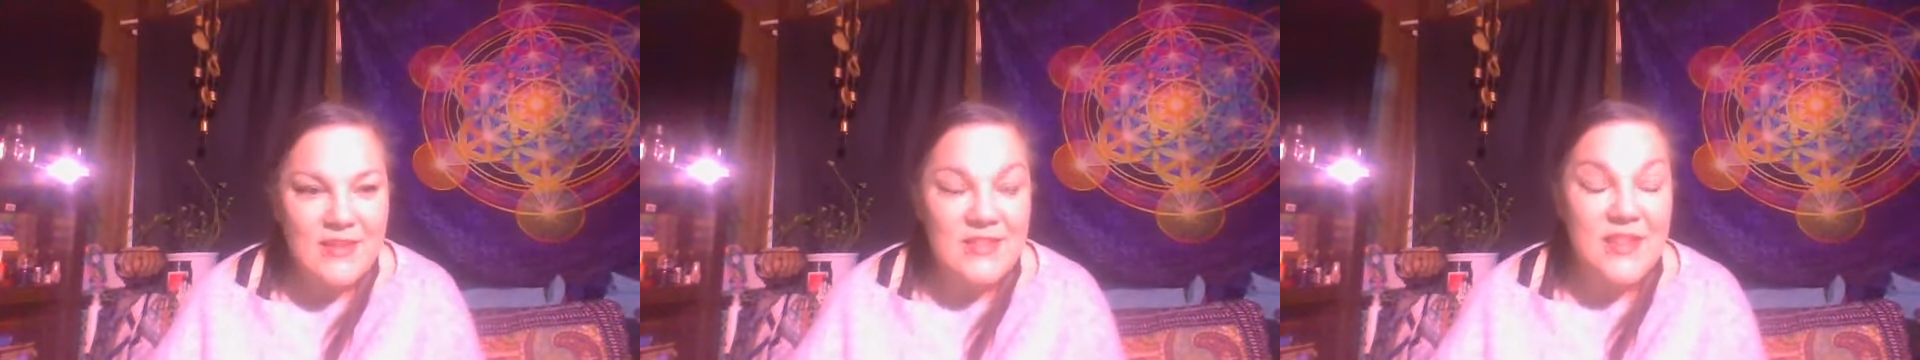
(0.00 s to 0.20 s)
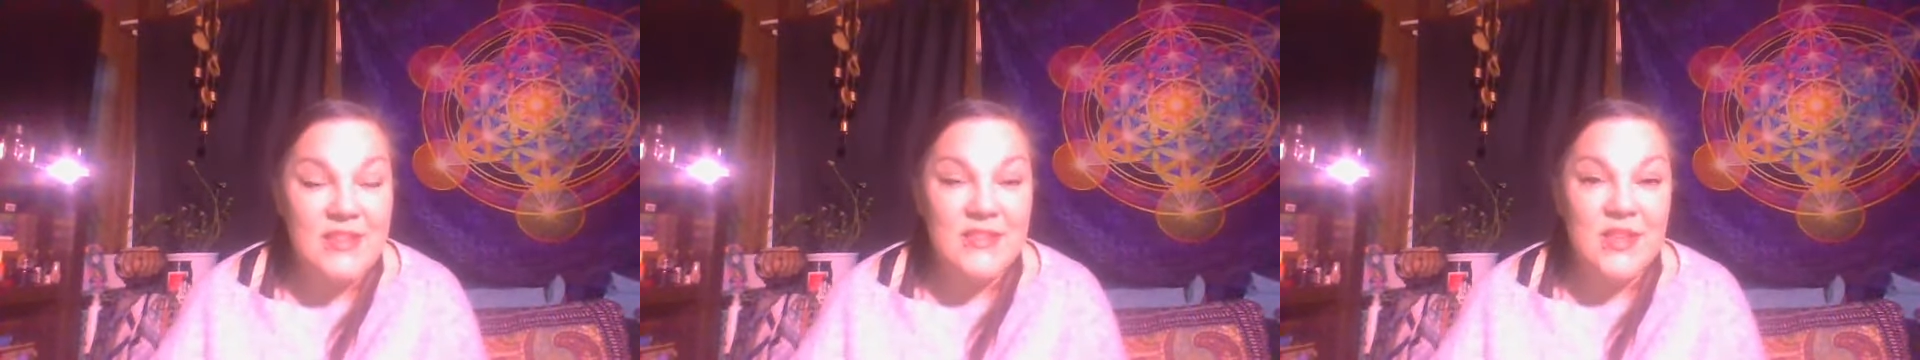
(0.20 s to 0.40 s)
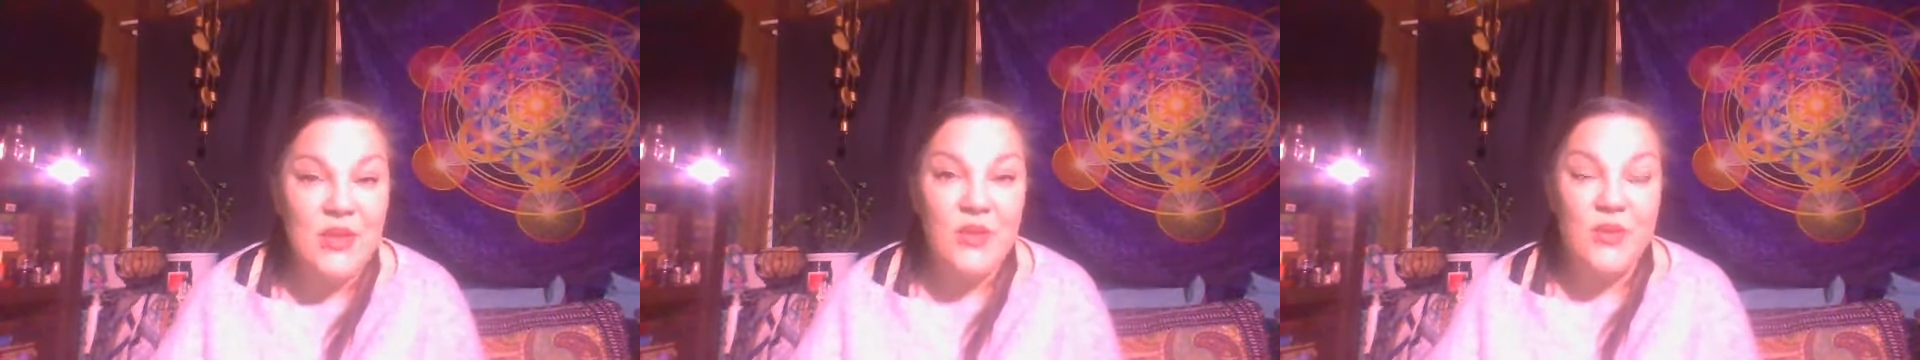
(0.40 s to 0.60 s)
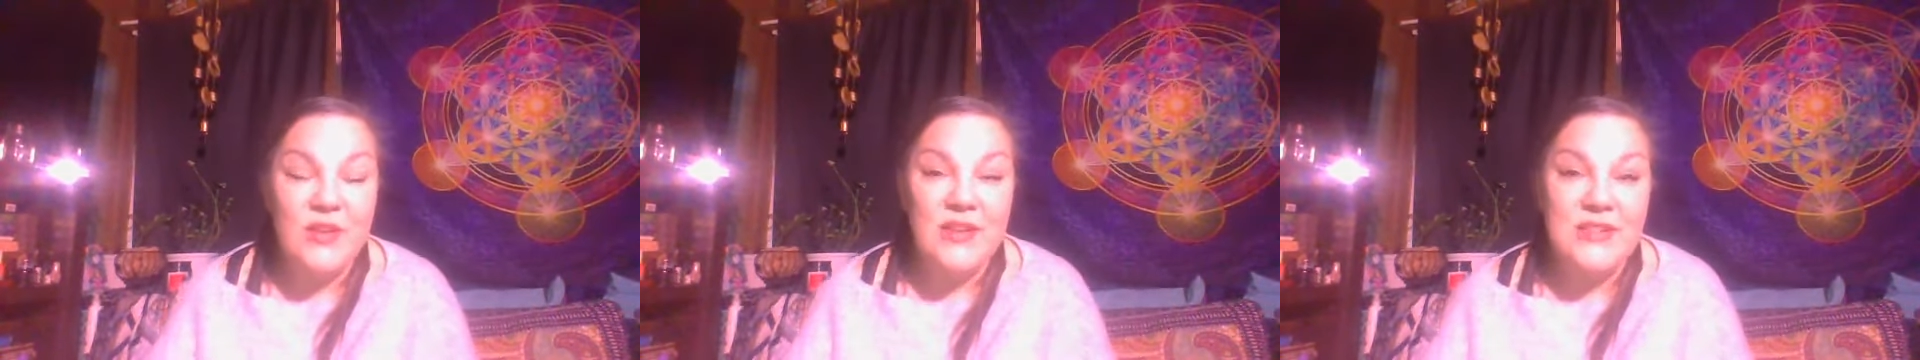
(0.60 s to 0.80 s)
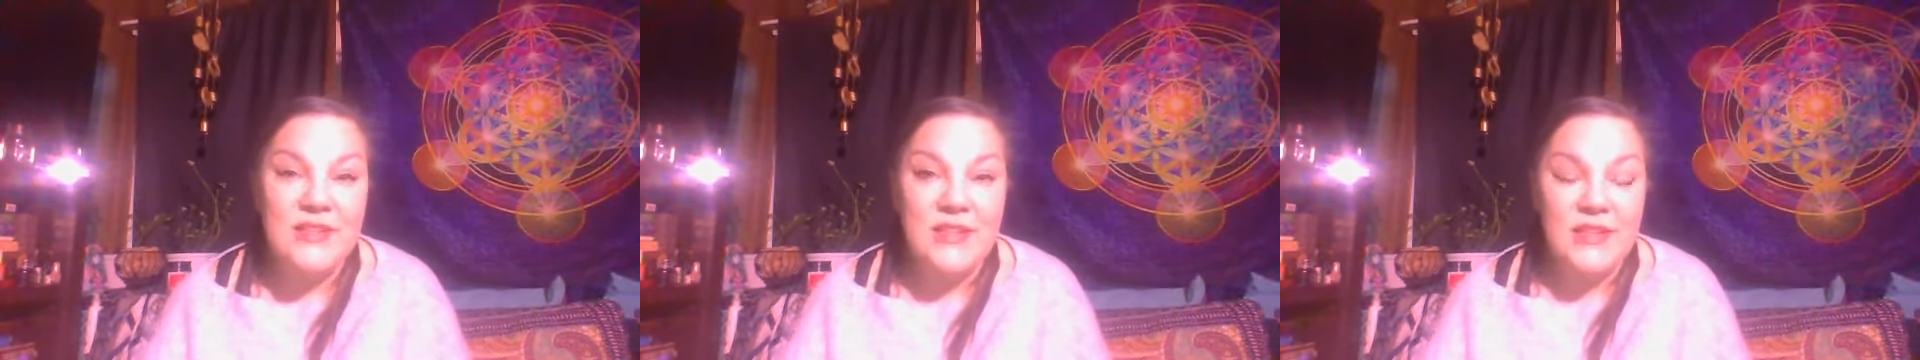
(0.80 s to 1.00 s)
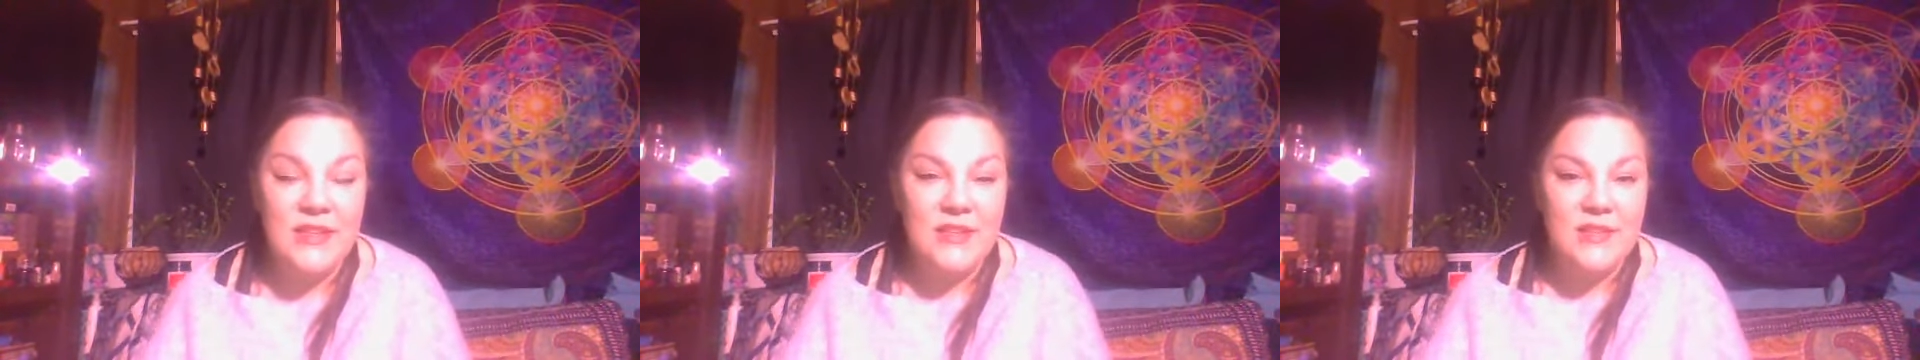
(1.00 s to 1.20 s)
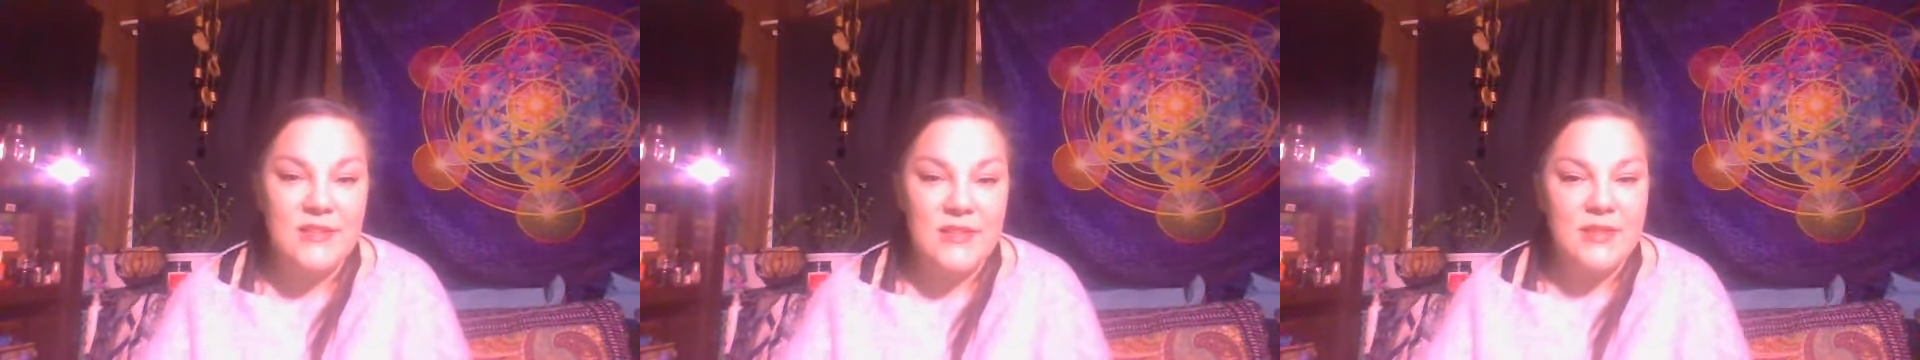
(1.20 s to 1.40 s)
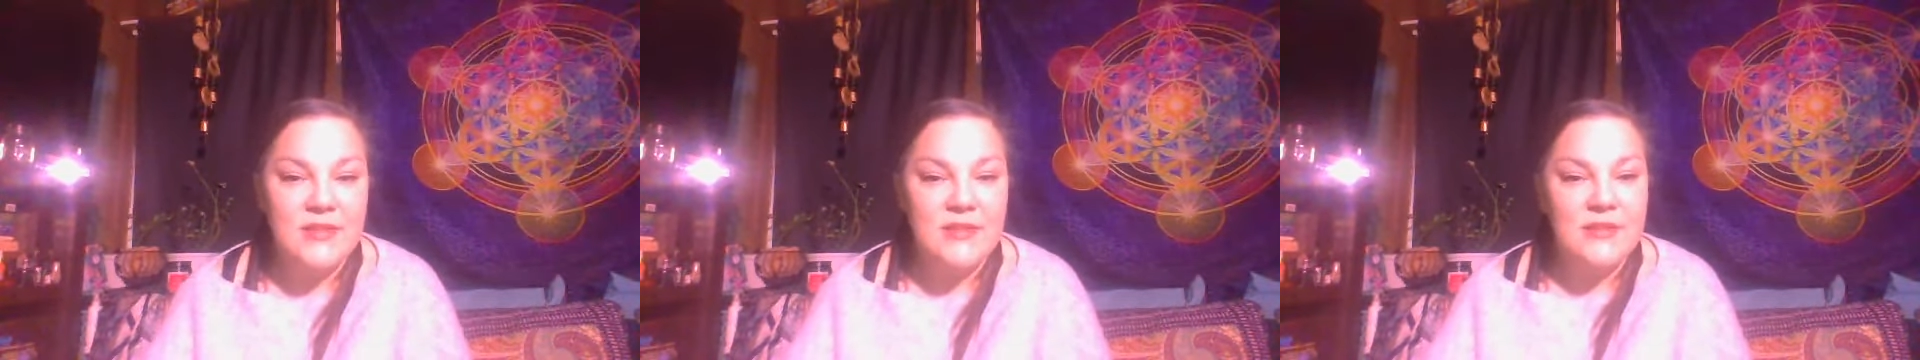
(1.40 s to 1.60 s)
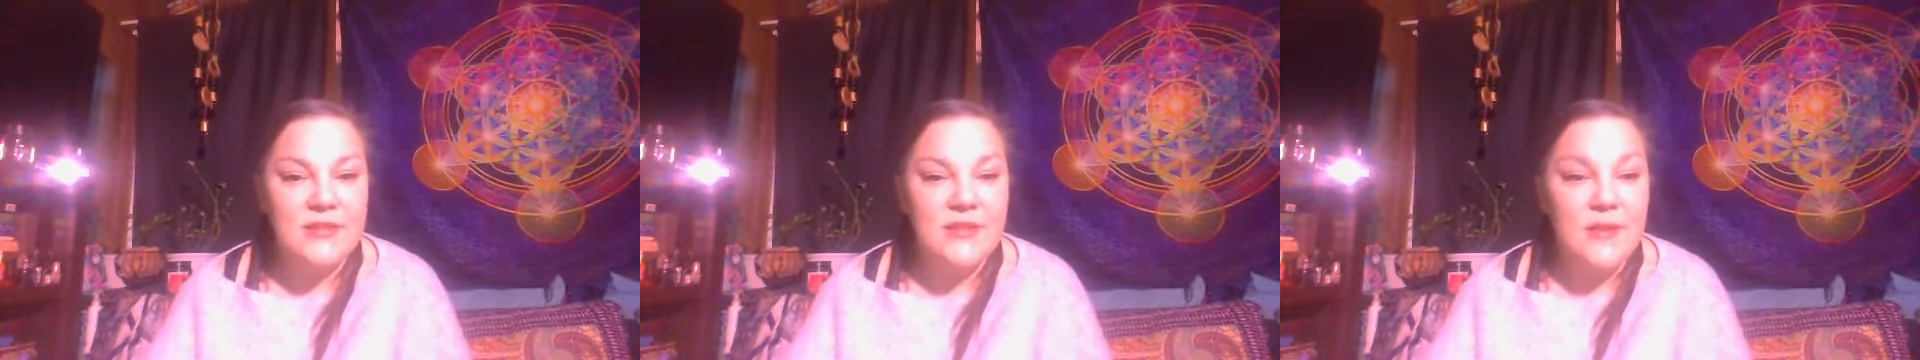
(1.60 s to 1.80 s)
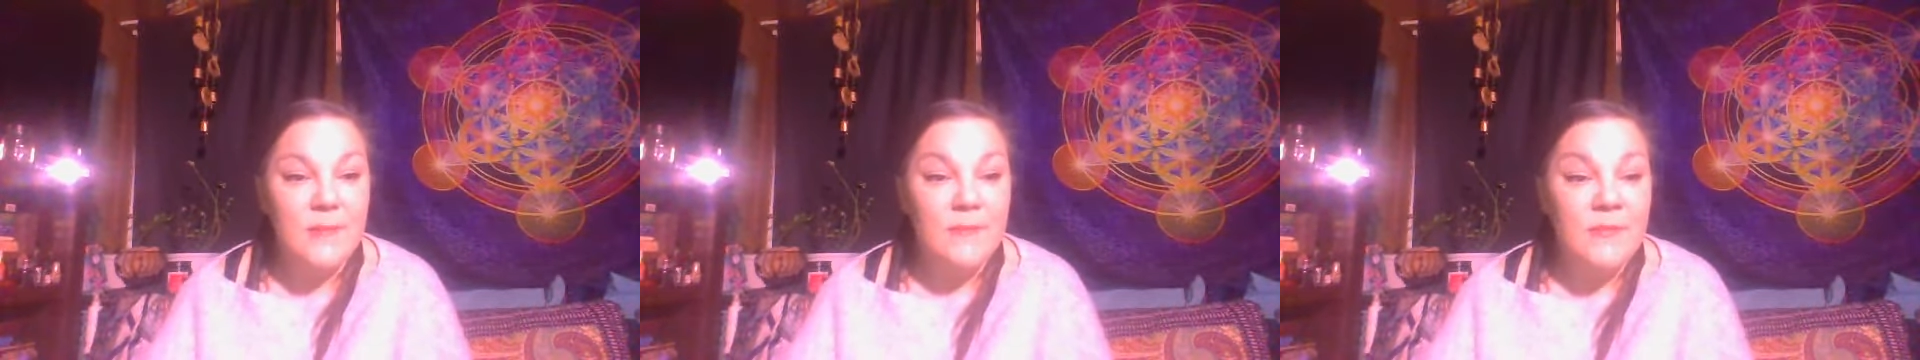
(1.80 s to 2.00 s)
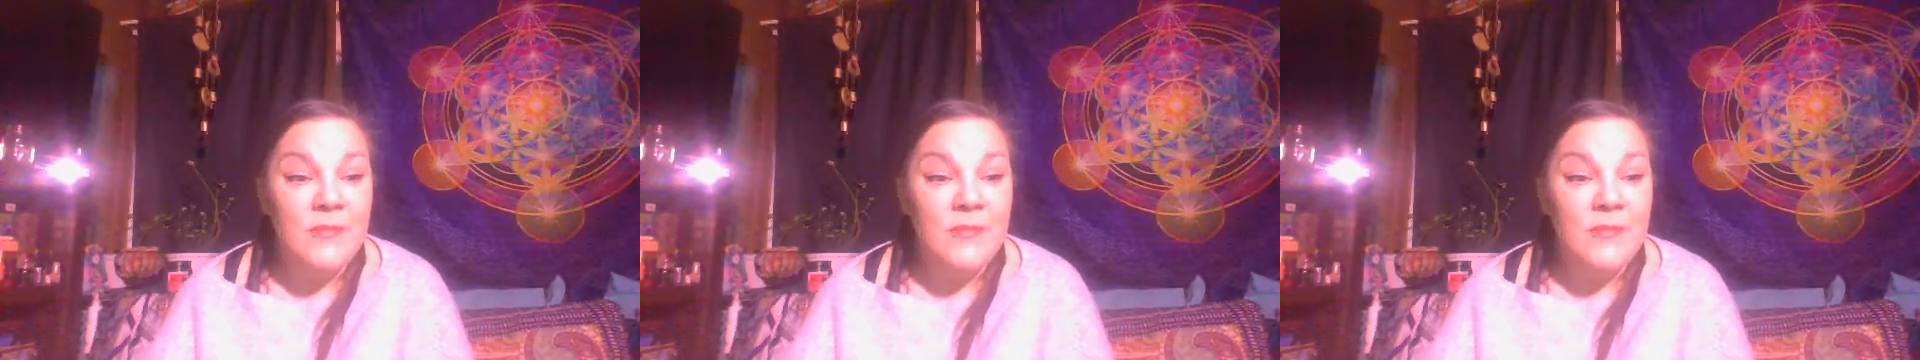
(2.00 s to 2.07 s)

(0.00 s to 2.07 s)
that synchronicity exists,